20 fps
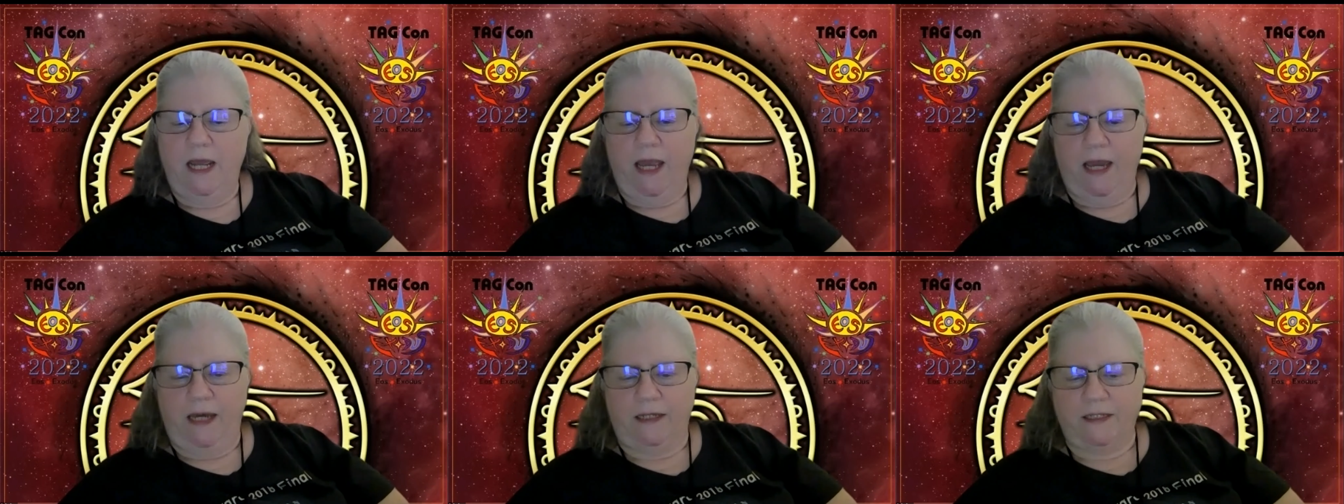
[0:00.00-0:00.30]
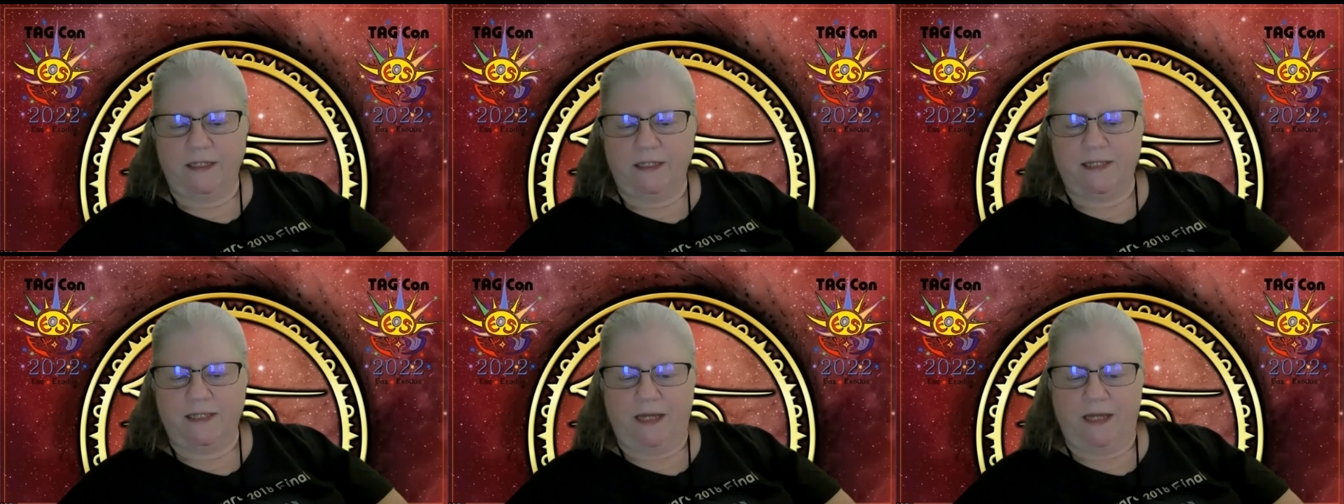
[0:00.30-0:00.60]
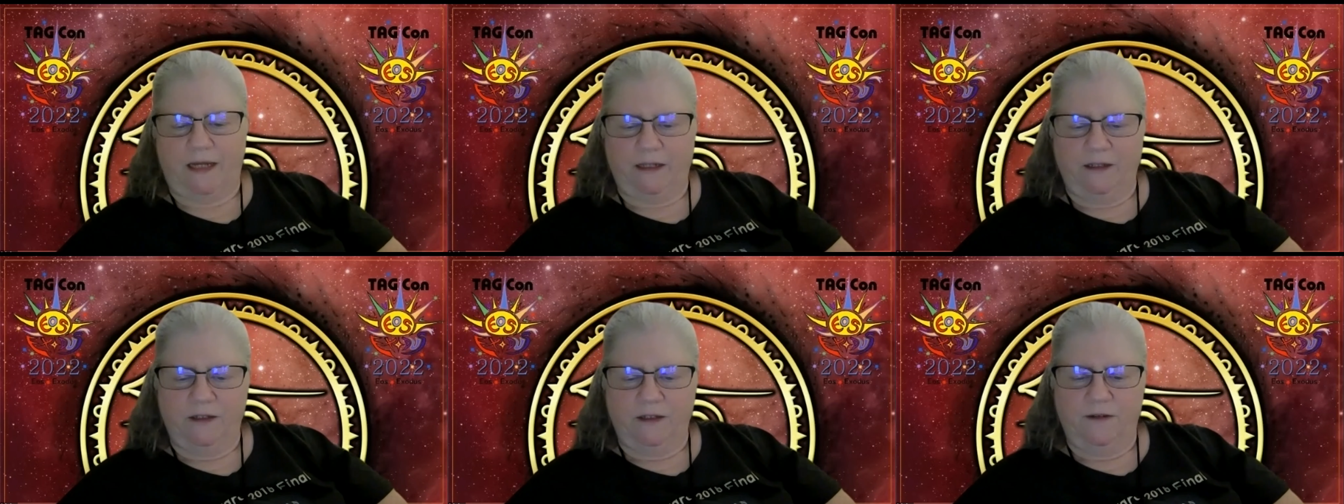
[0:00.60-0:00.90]
and a
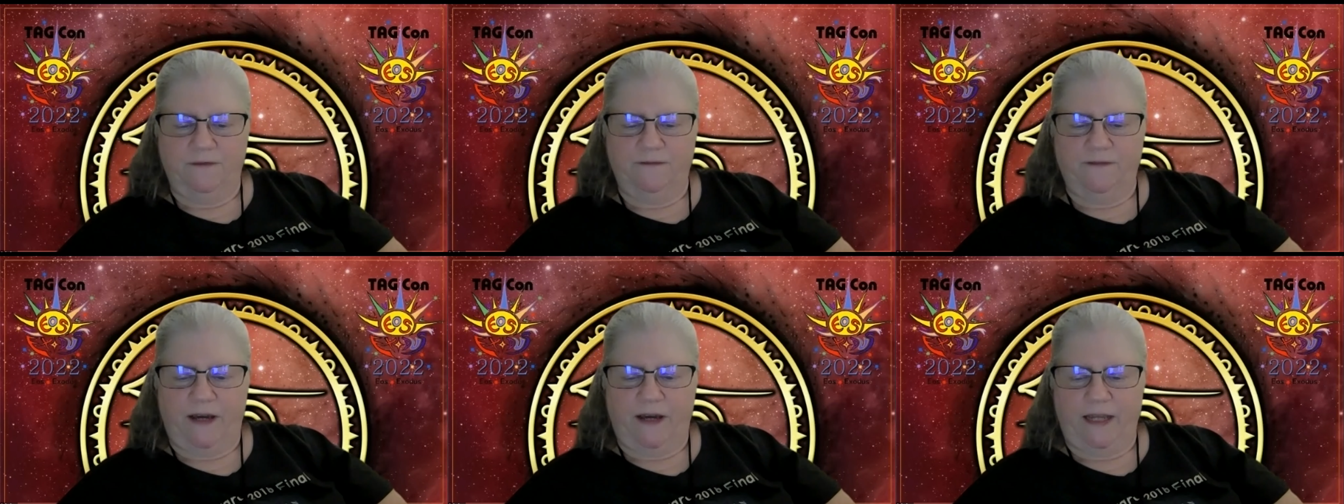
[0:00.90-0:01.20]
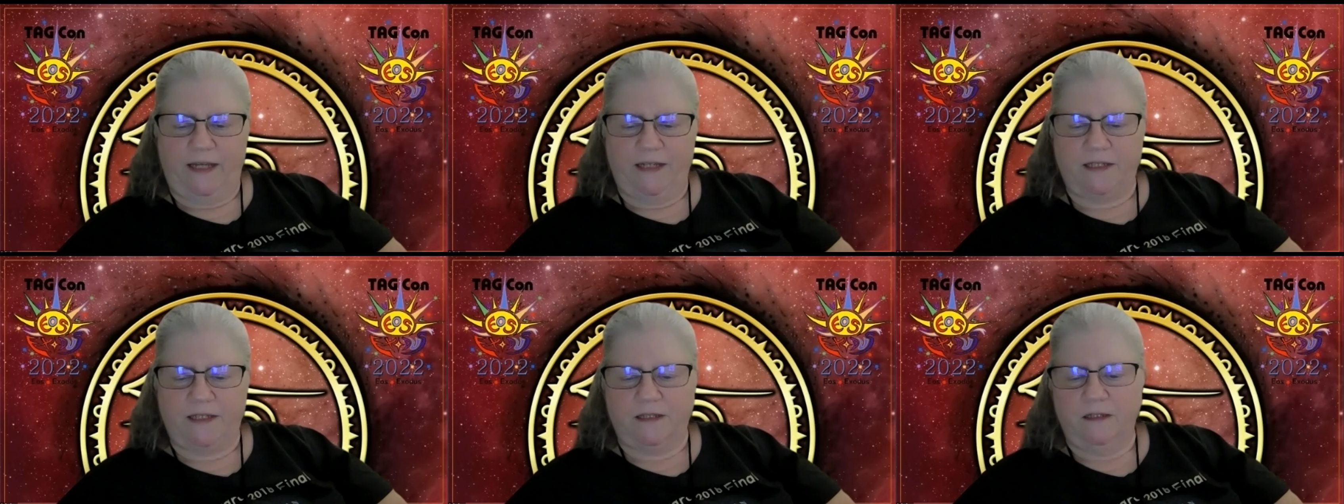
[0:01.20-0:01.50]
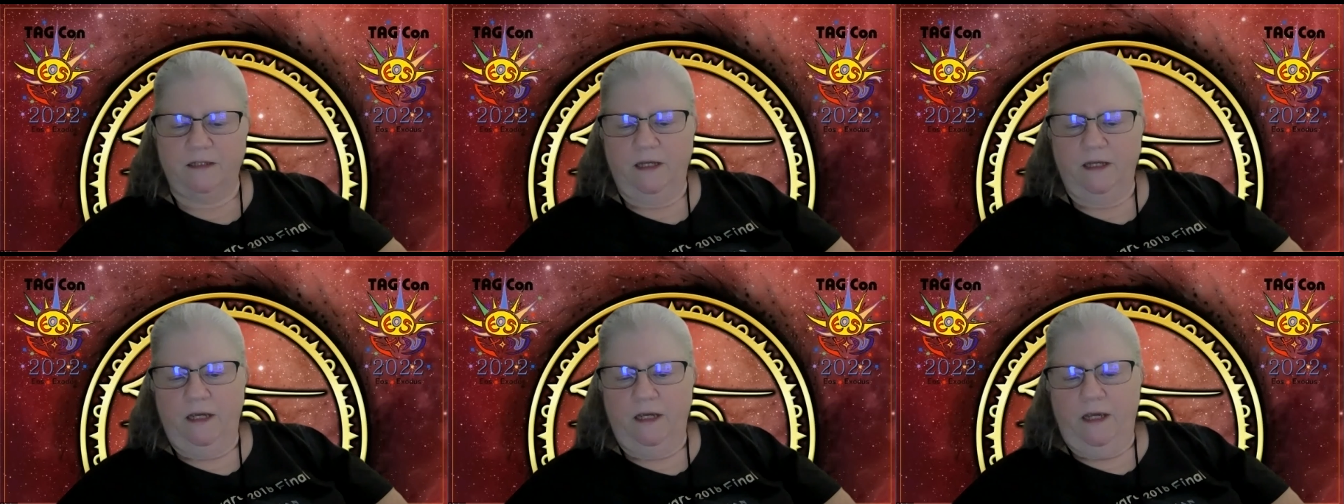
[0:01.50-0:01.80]
second device
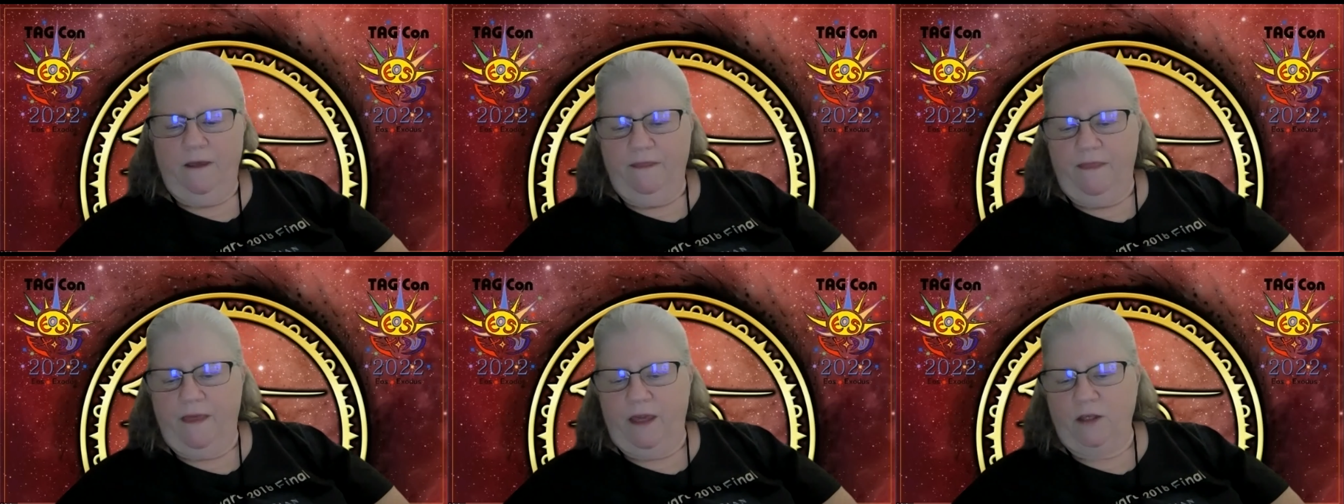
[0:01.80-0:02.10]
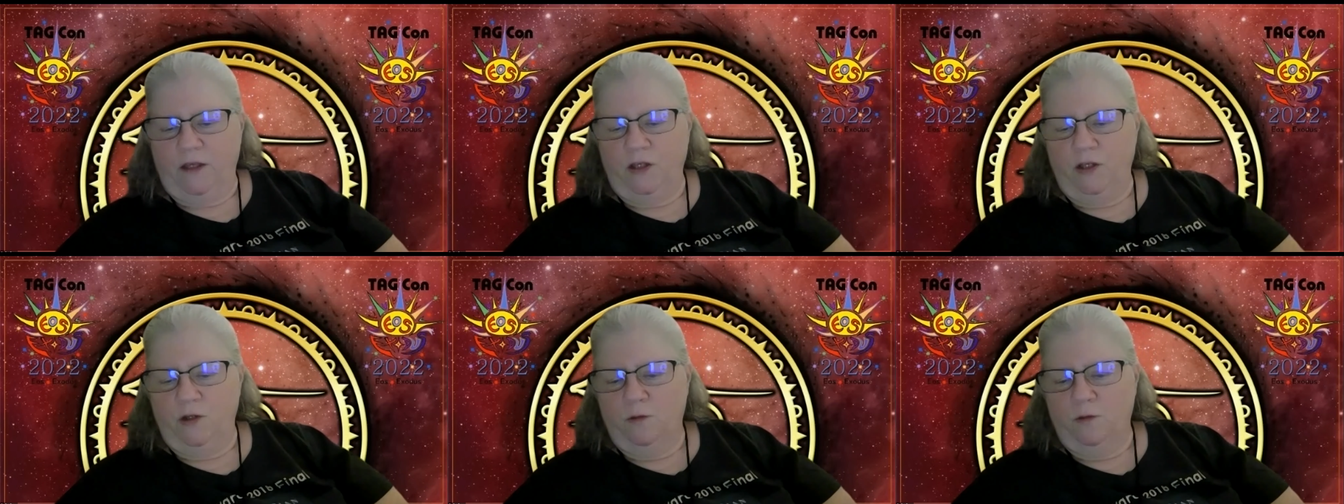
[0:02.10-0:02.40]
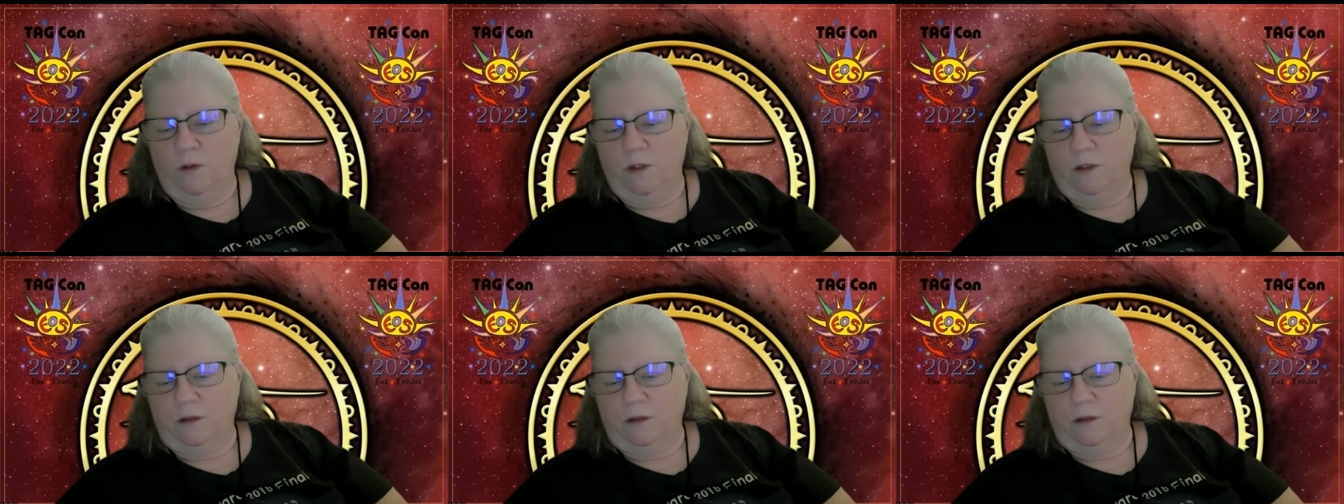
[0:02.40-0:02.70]
that you
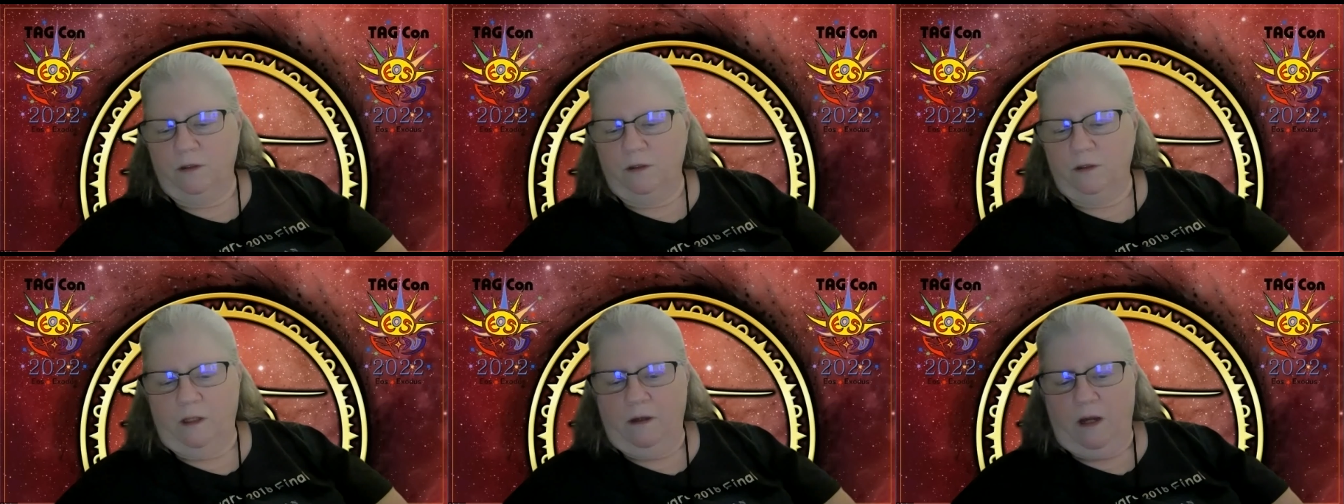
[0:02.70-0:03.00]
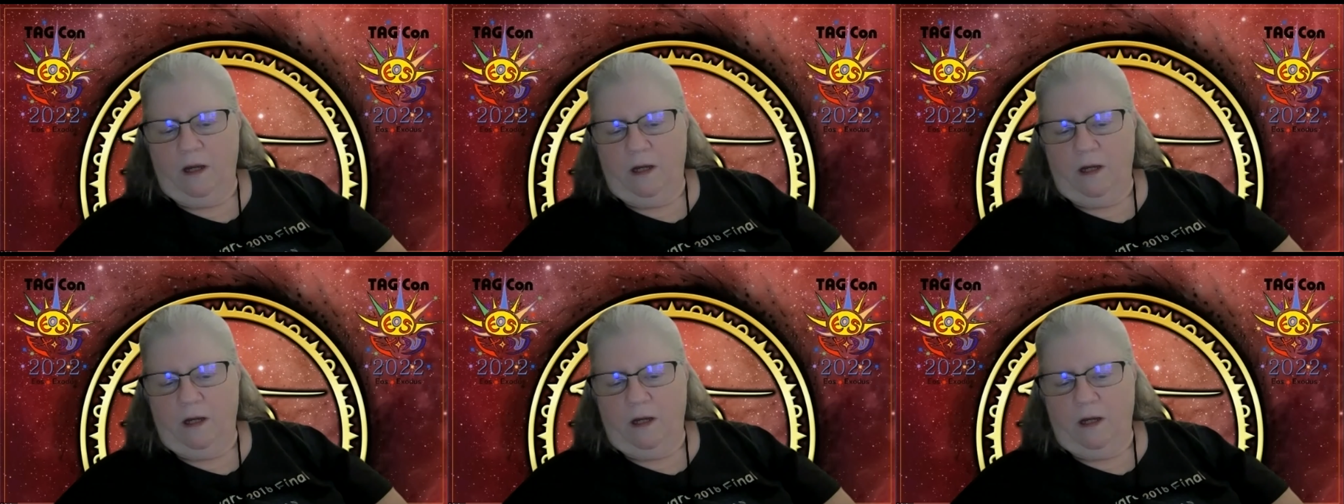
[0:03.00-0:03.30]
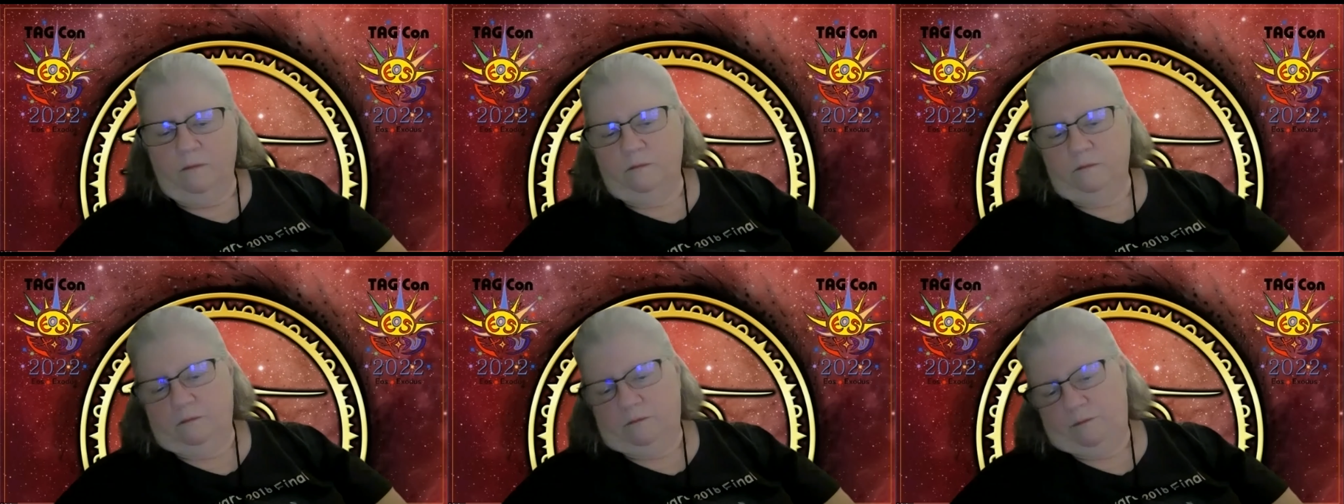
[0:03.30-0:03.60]
will
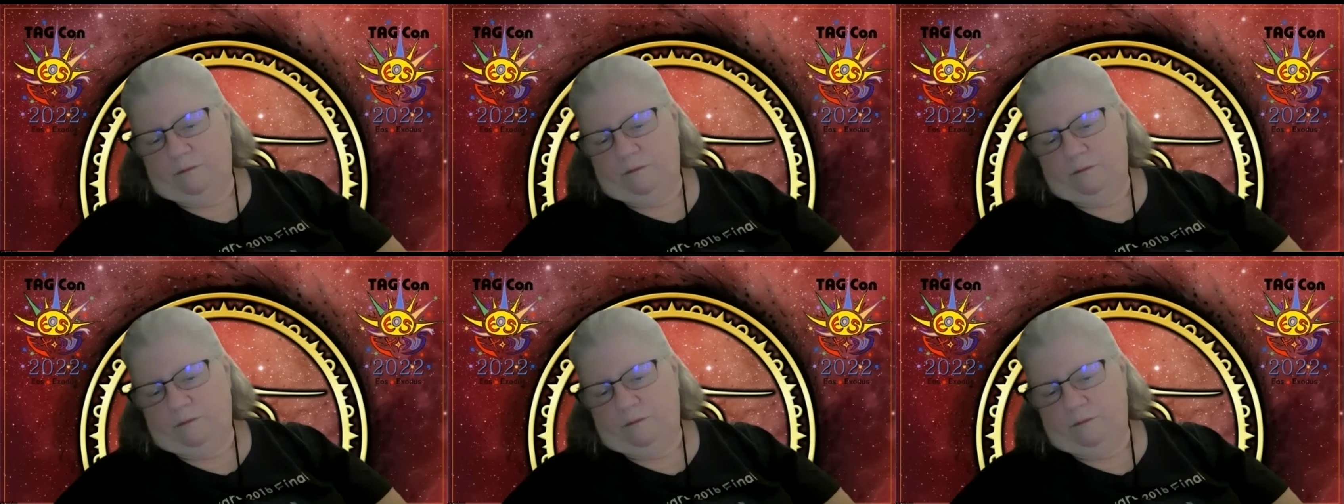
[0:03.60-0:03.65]
um,